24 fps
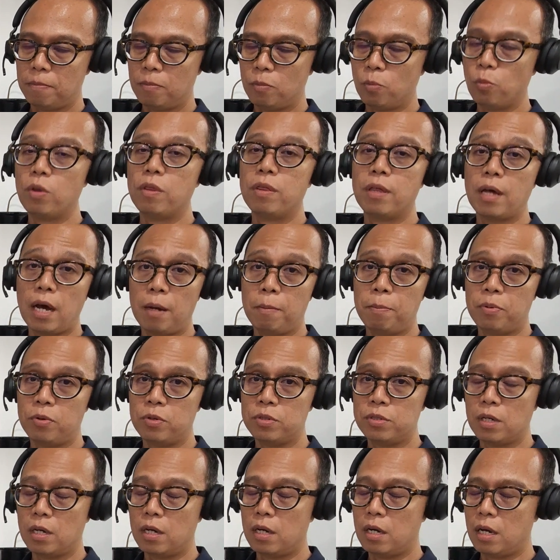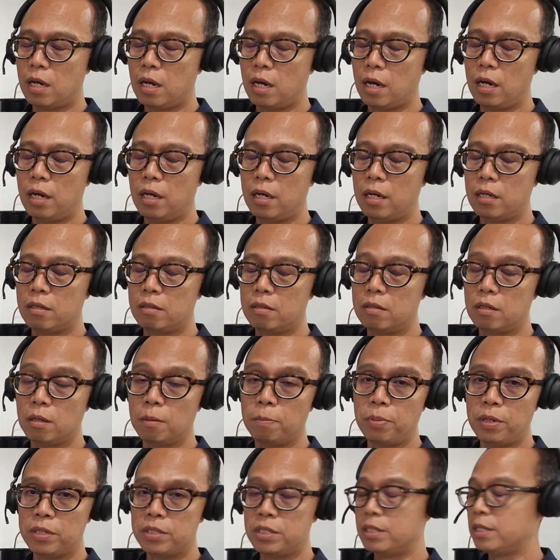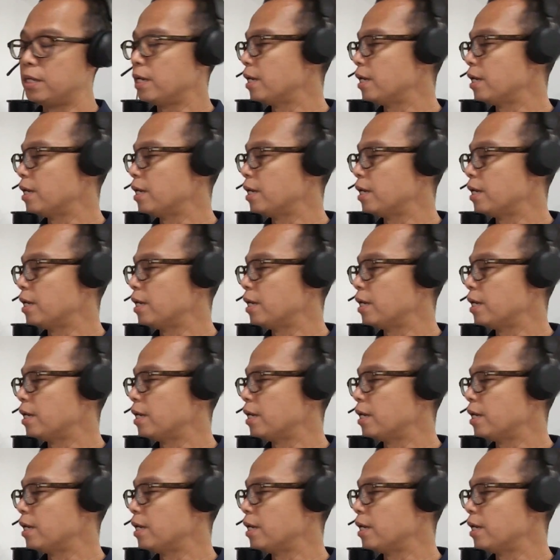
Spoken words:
with high compression